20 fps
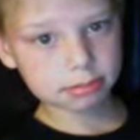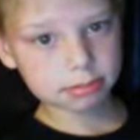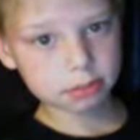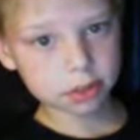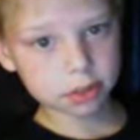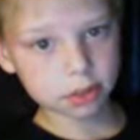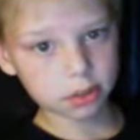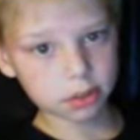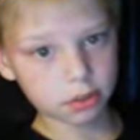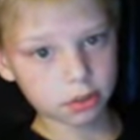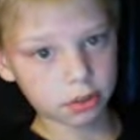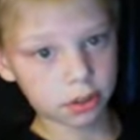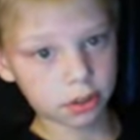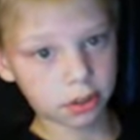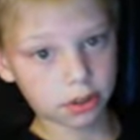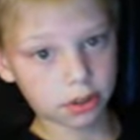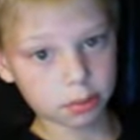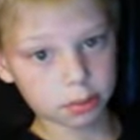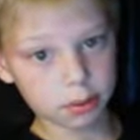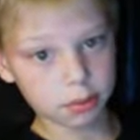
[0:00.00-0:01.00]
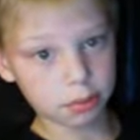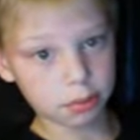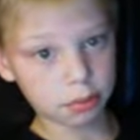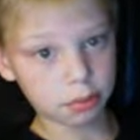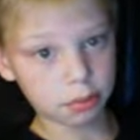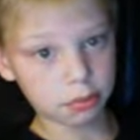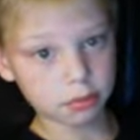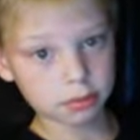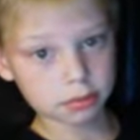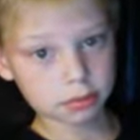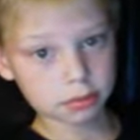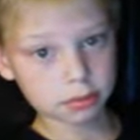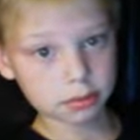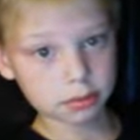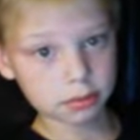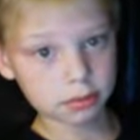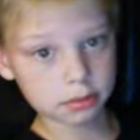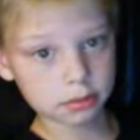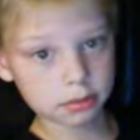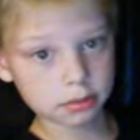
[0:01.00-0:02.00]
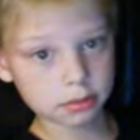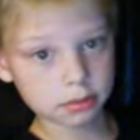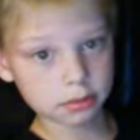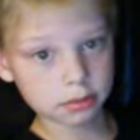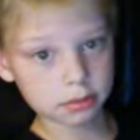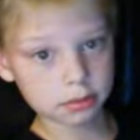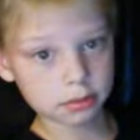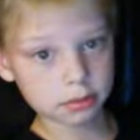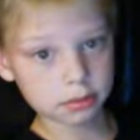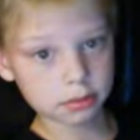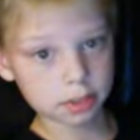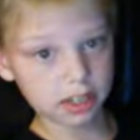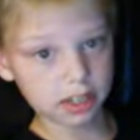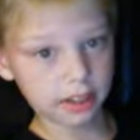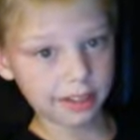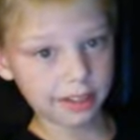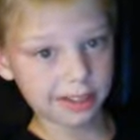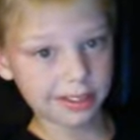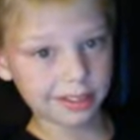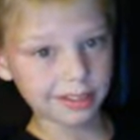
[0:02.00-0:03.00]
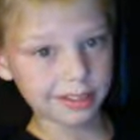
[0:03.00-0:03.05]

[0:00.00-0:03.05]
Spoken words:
it's crazy people. Like,